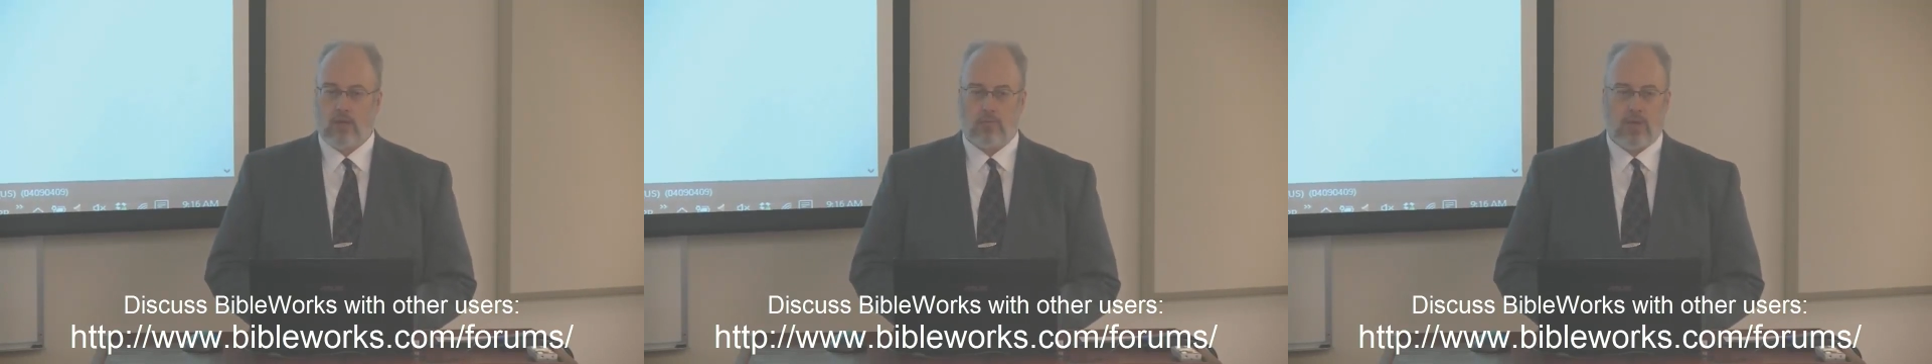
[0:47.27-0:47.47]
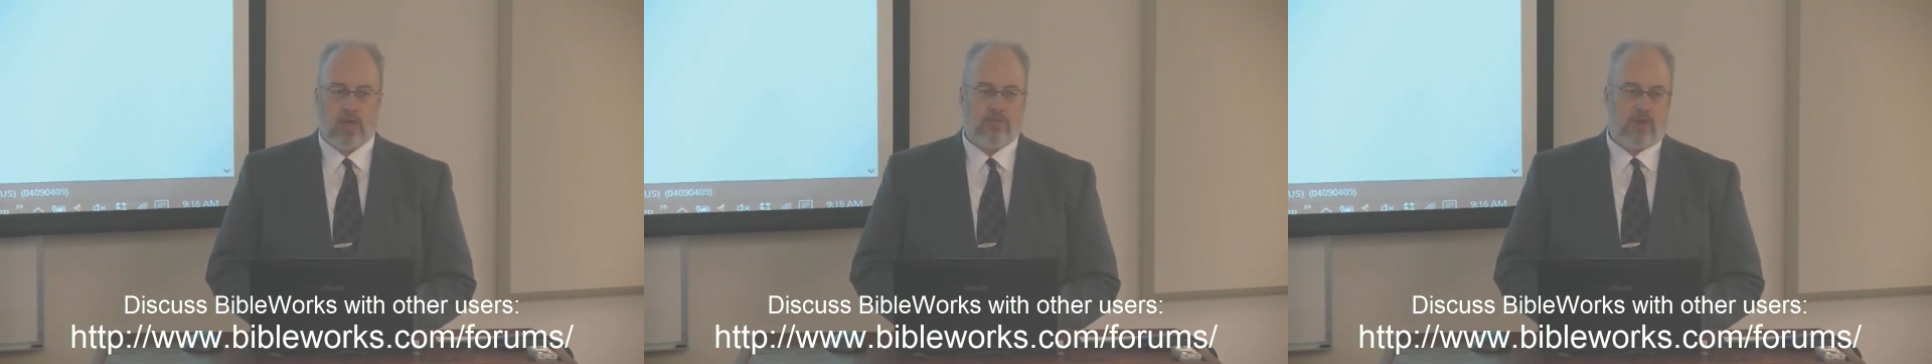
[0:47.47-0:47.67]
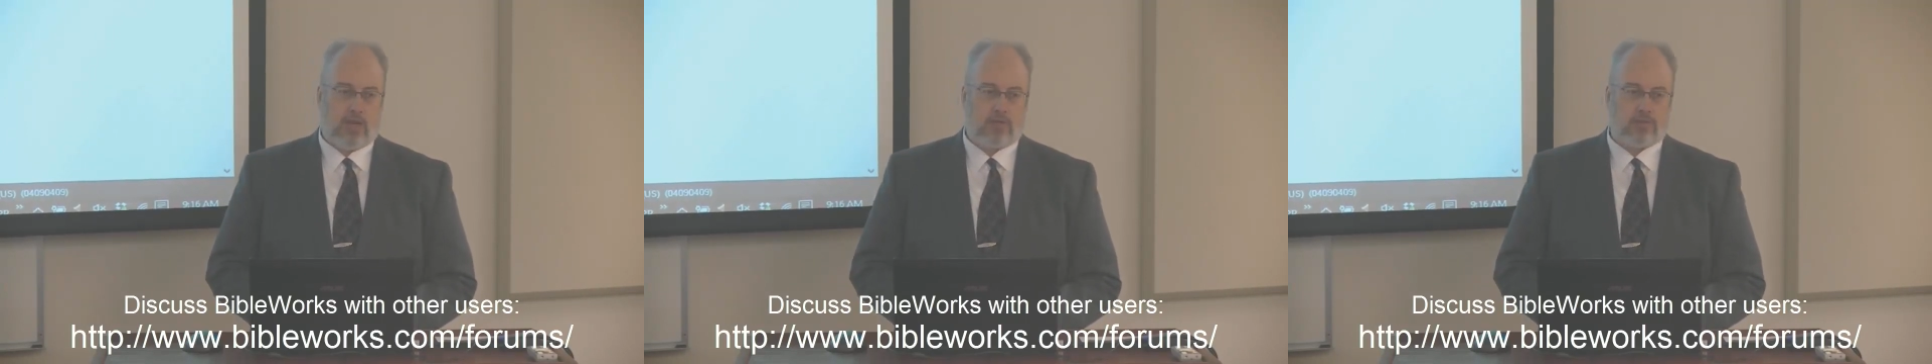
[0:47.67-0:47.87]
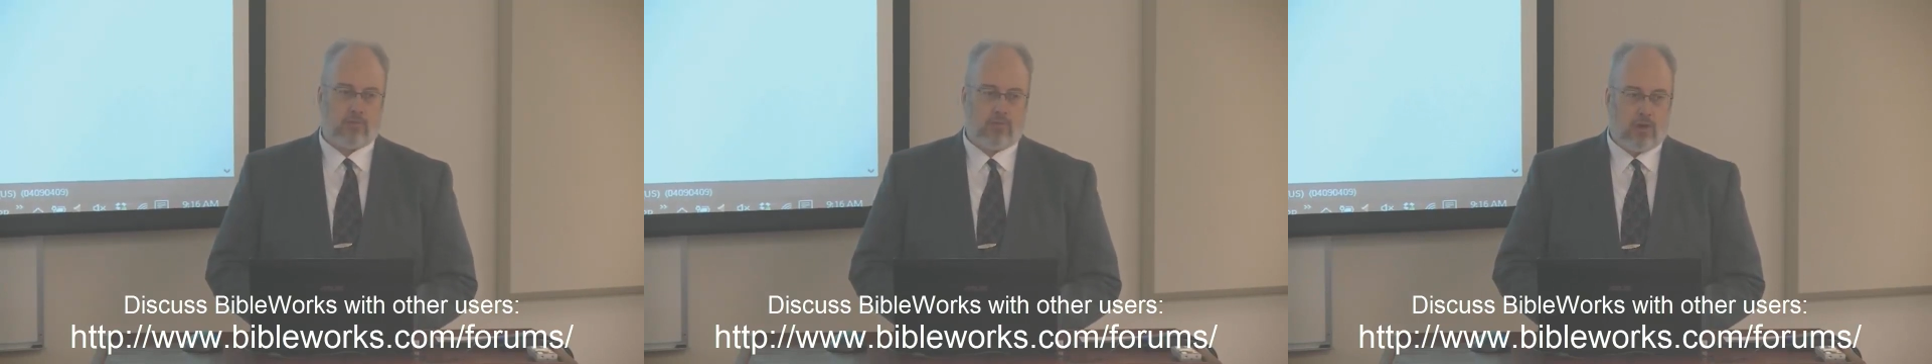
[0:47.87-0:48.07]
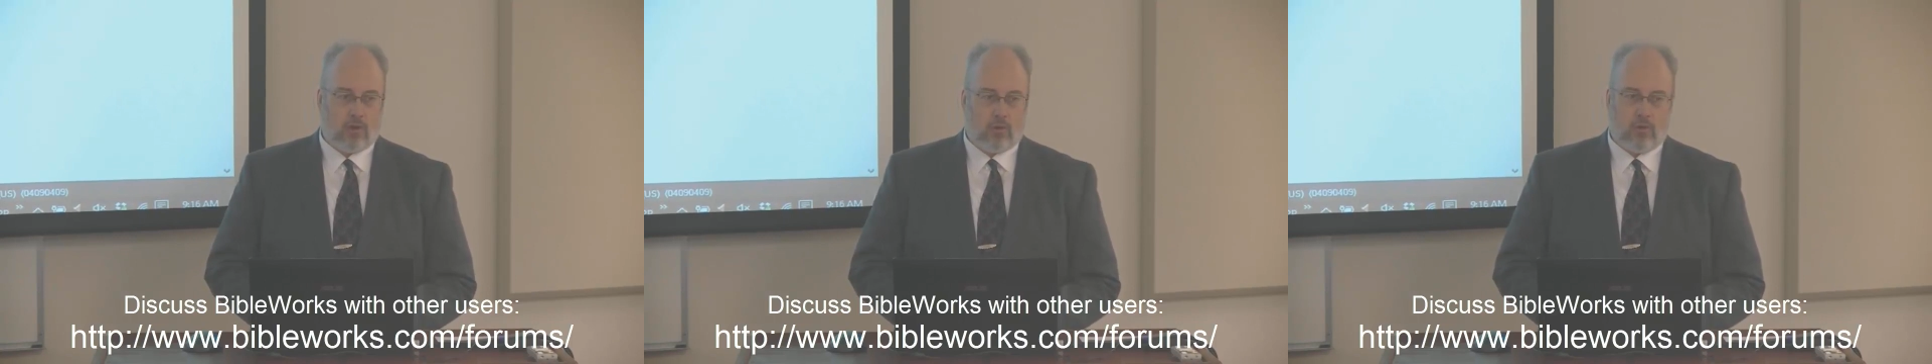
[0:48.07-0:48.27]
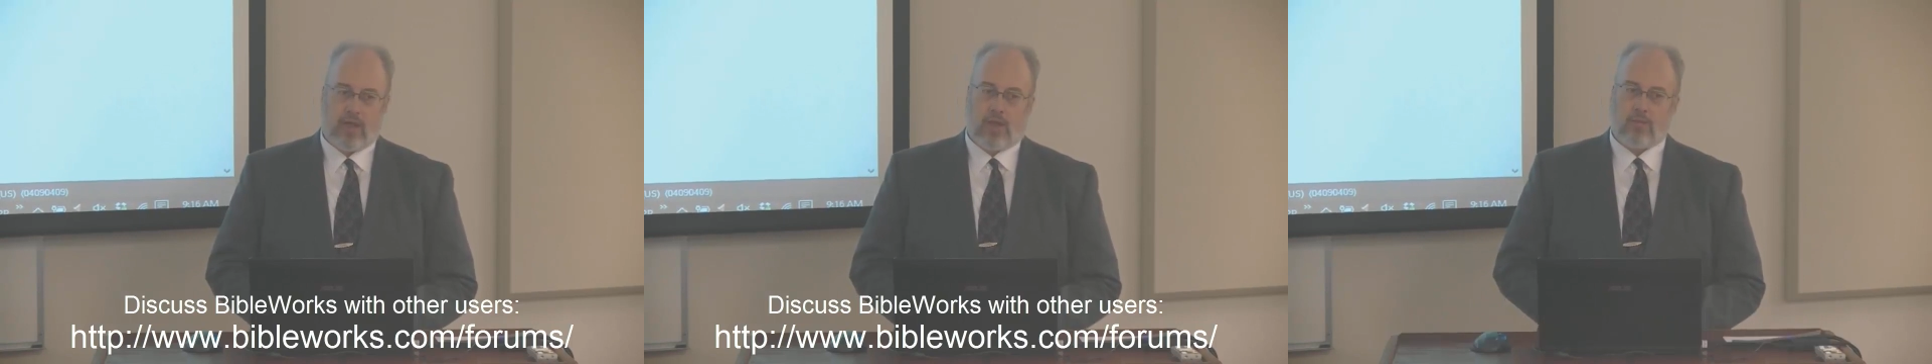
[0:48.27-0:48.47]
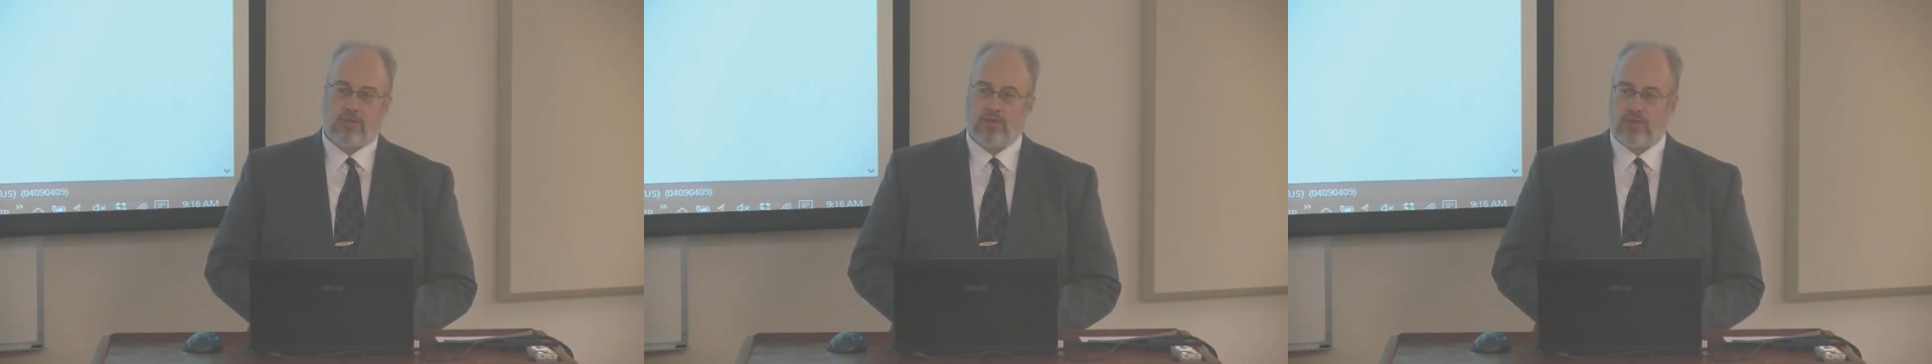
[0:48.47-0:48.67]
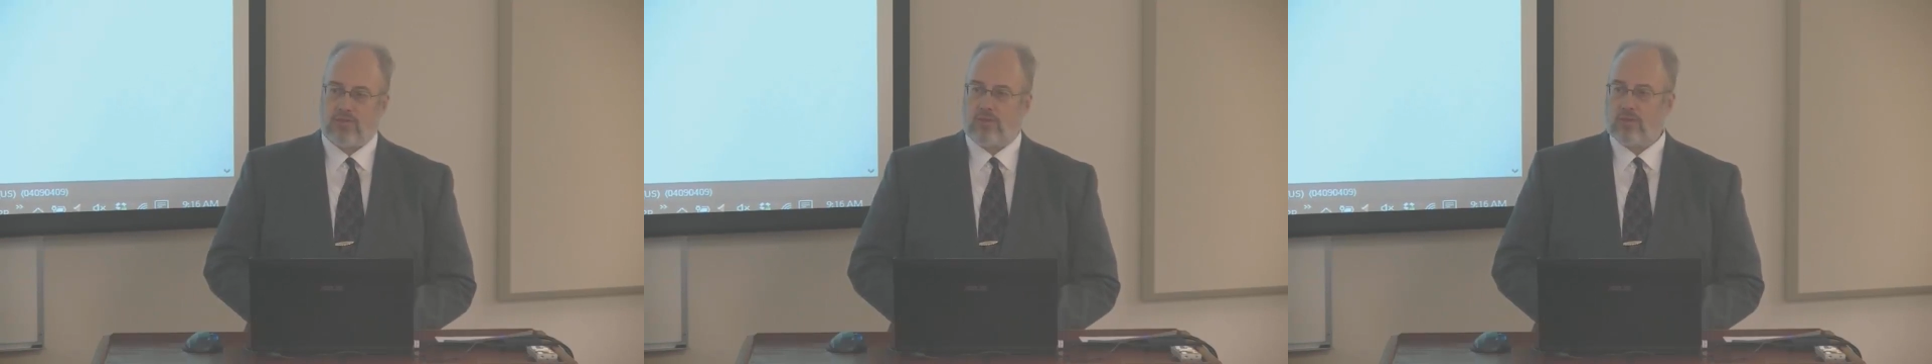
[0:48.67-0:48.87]
You may have an answer right away,
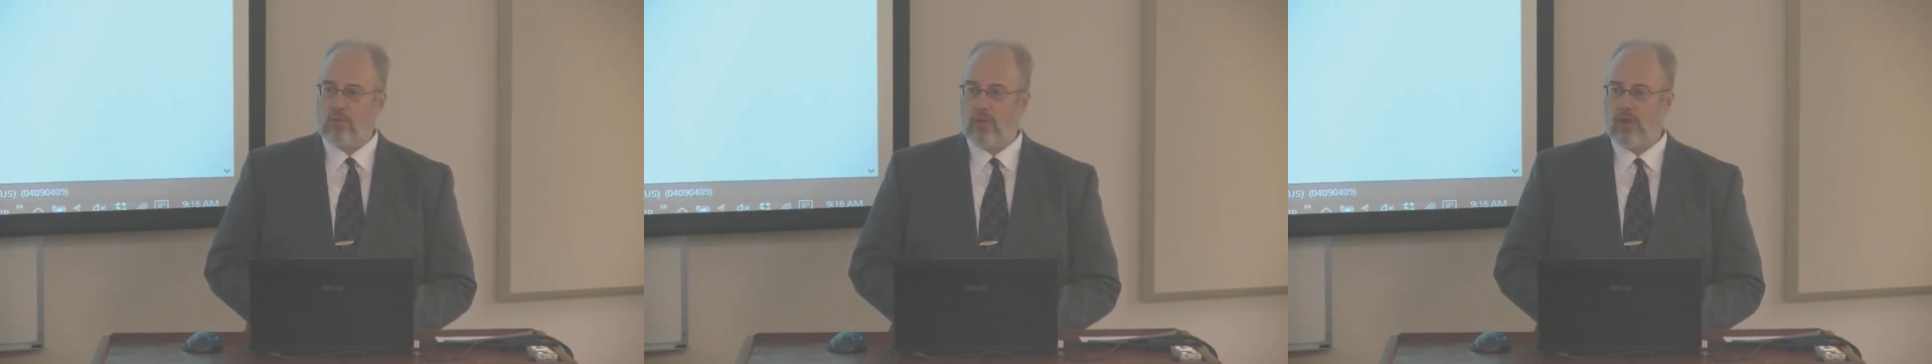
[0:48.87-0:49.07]
which is